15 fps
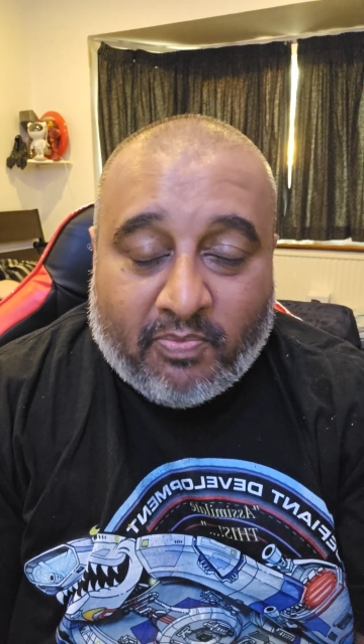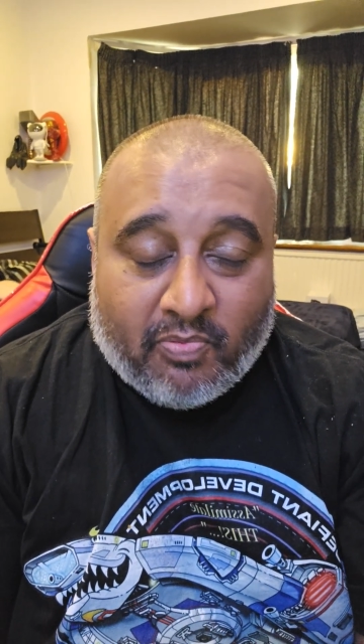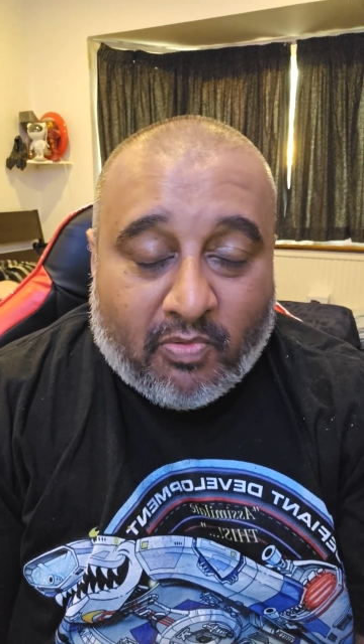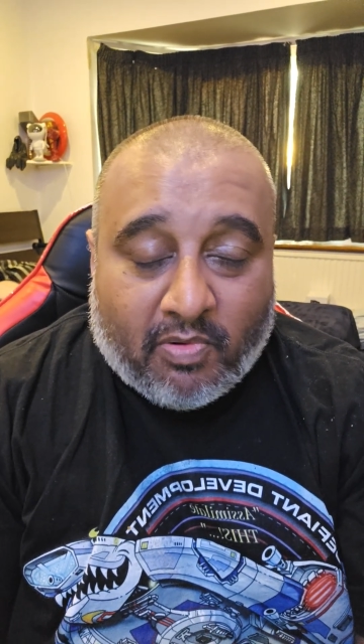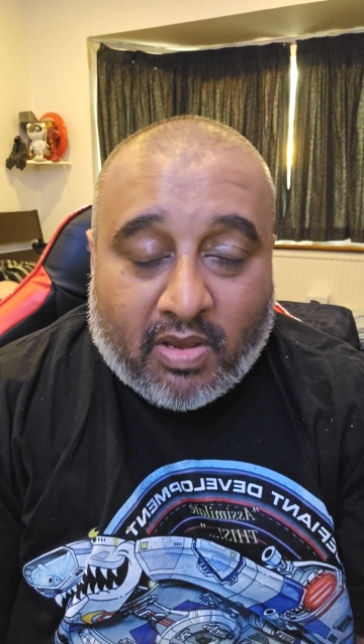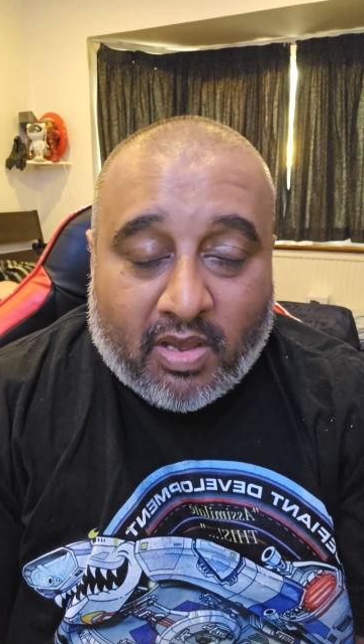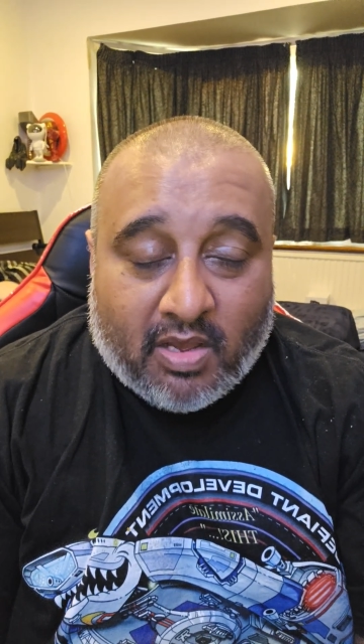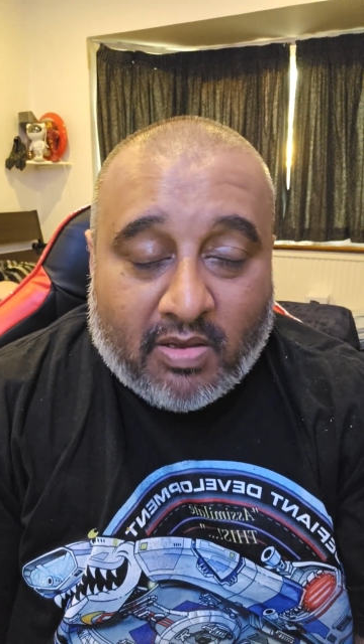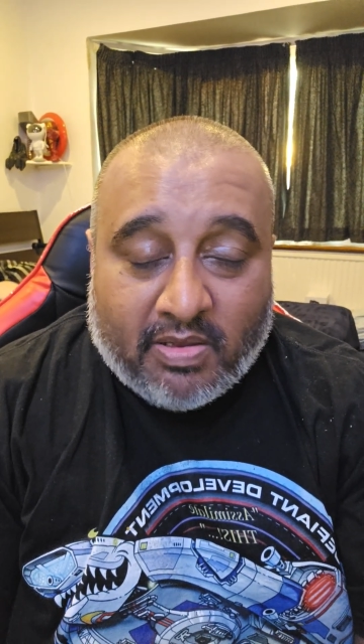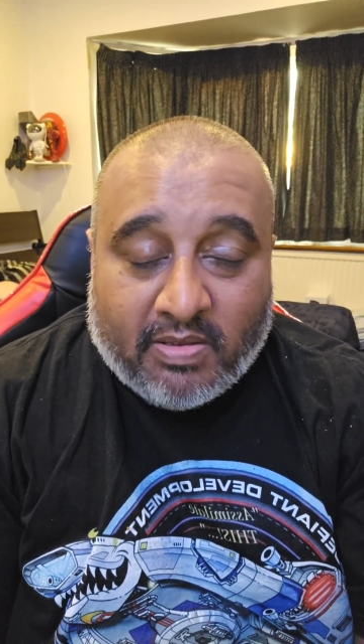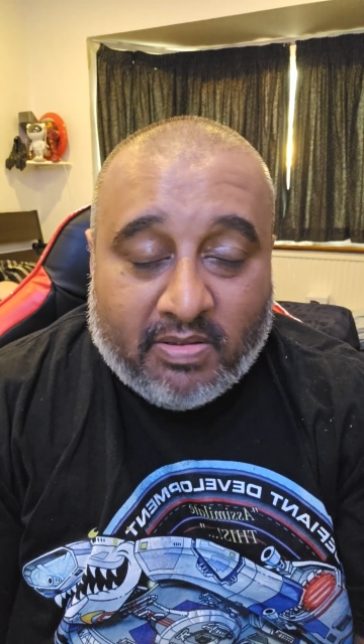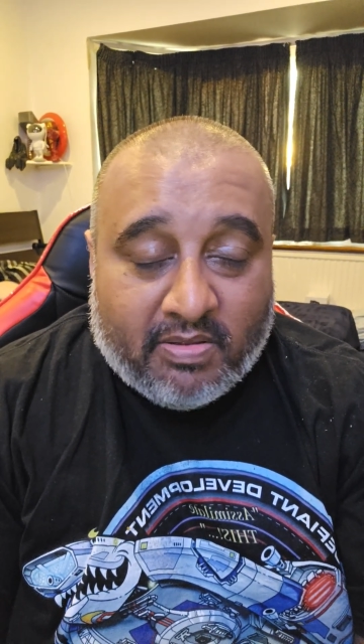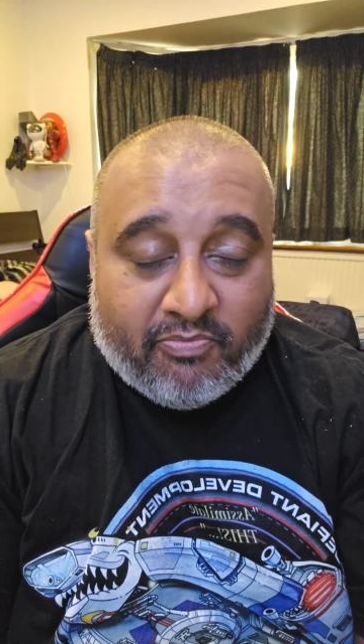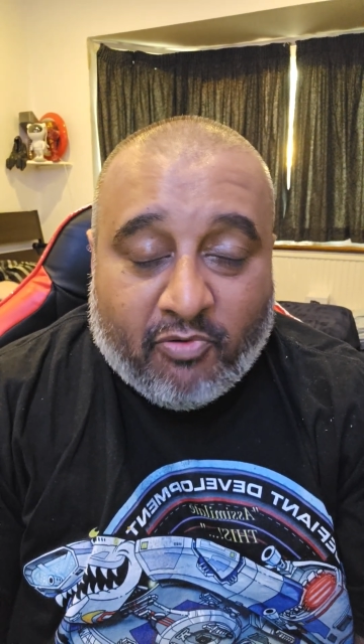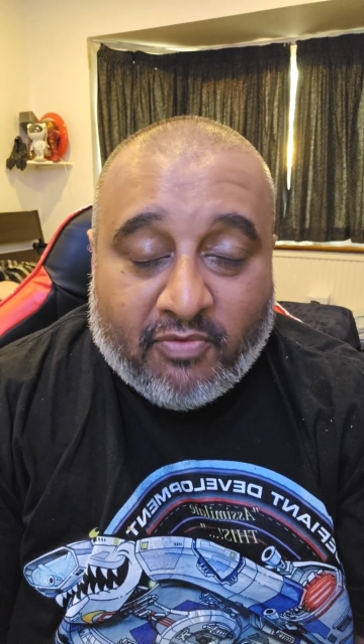pr uh,
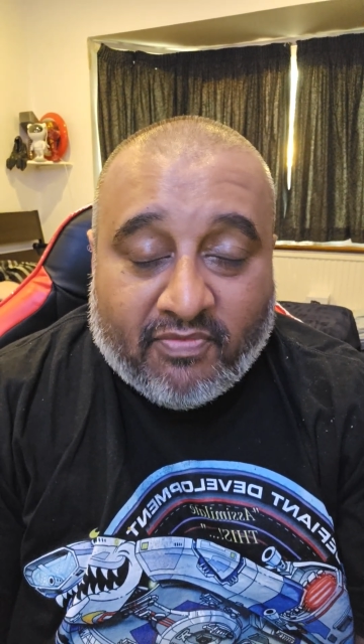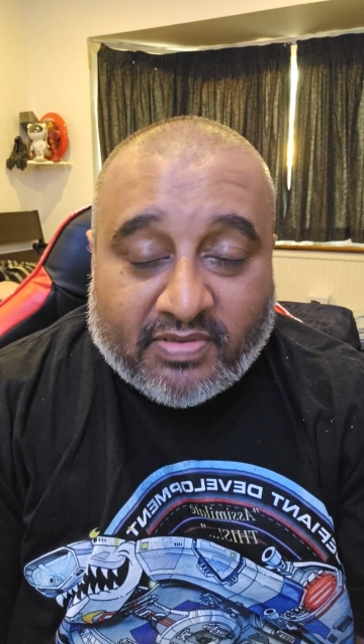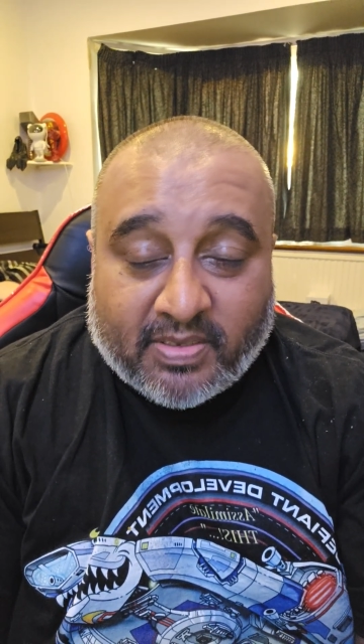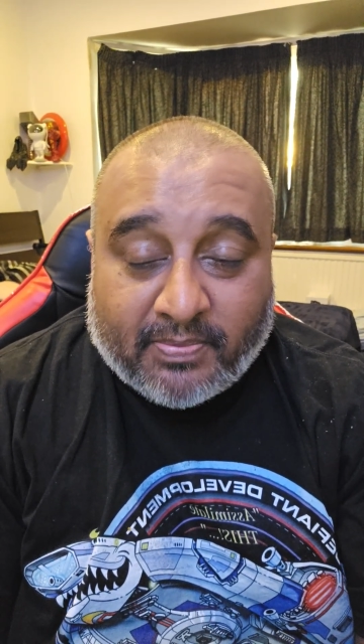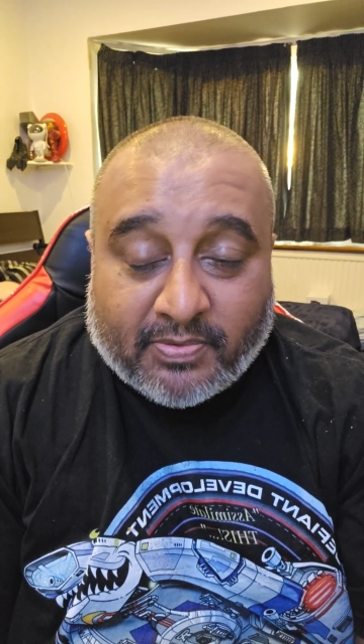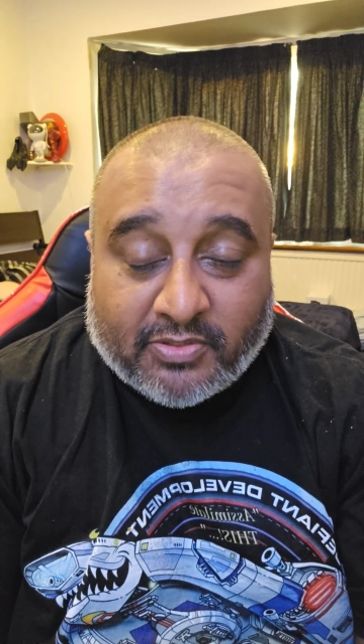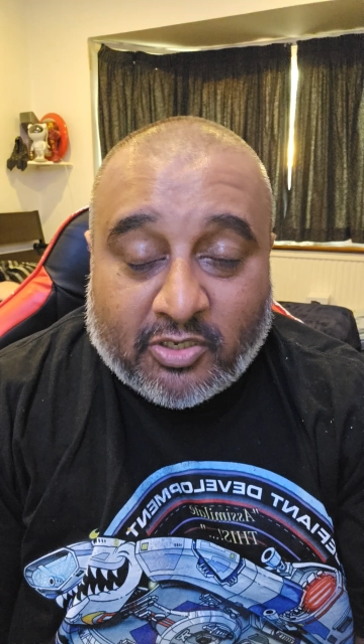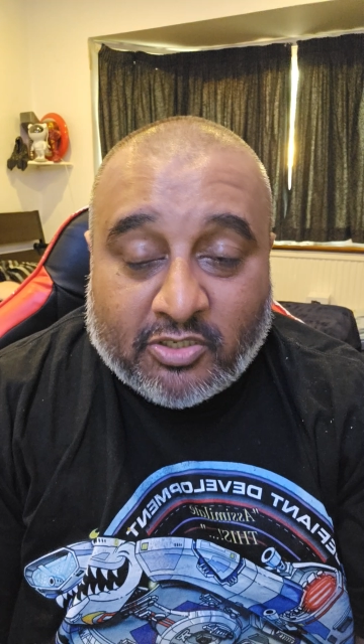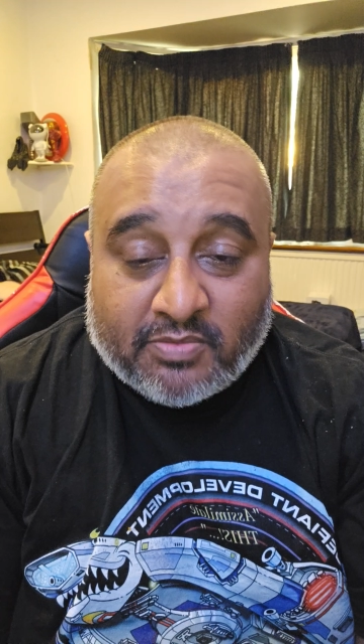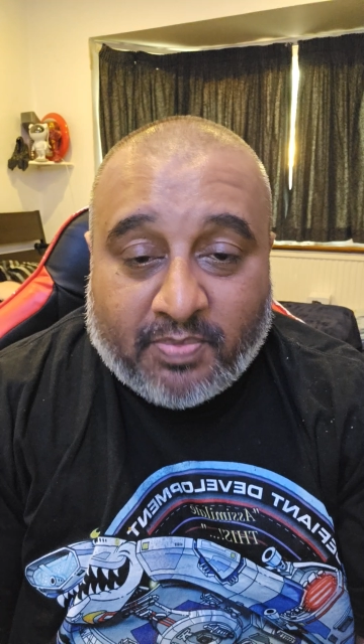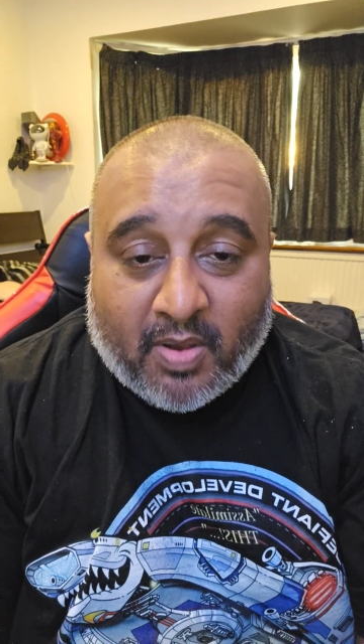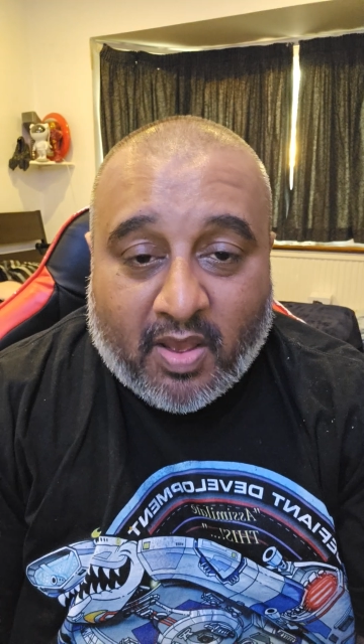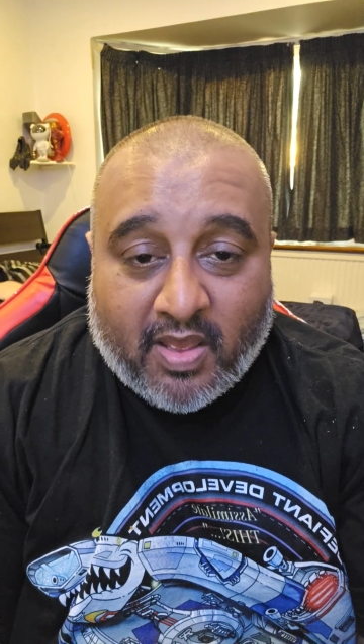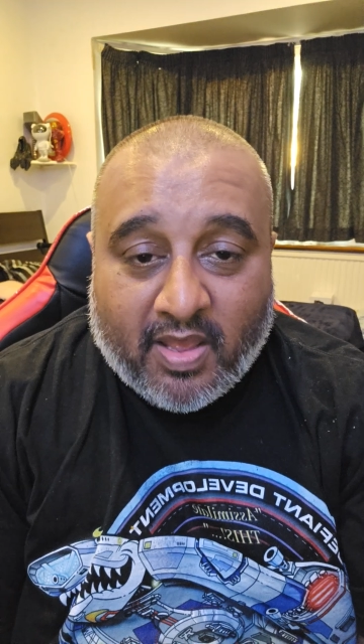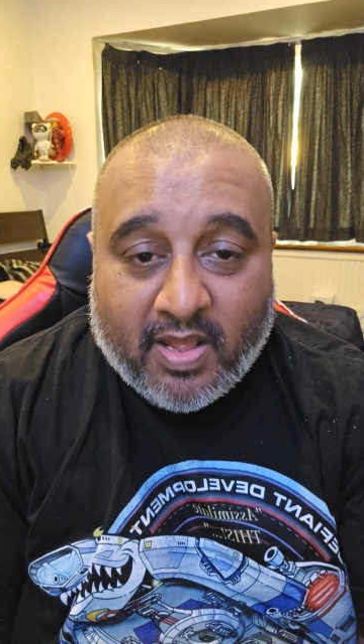in previous episodes
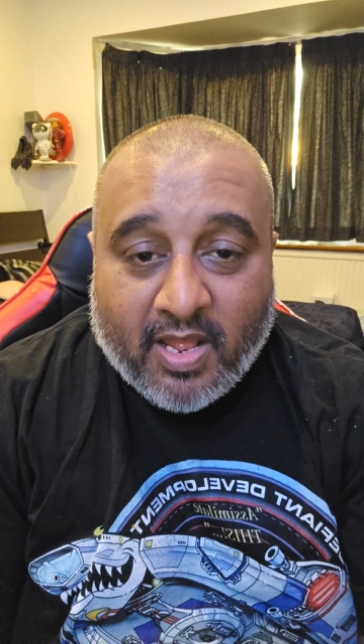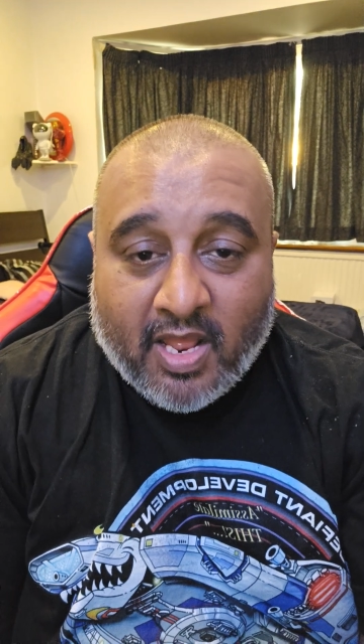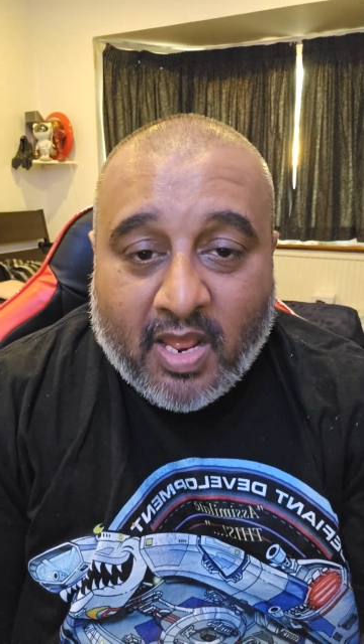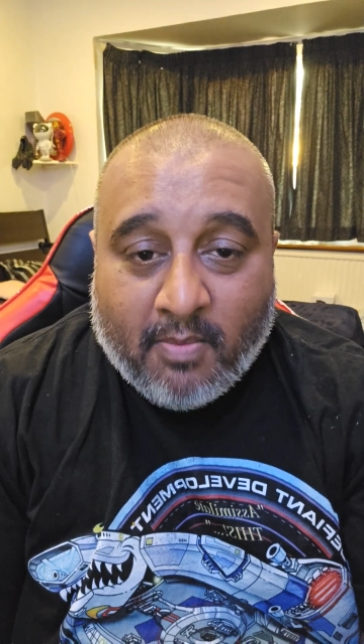by